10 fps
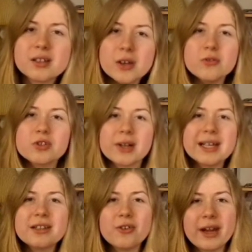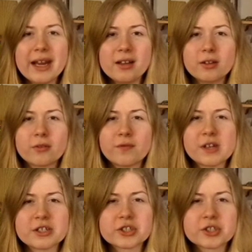Go try their
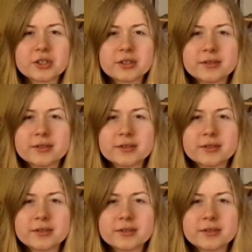anglerfish.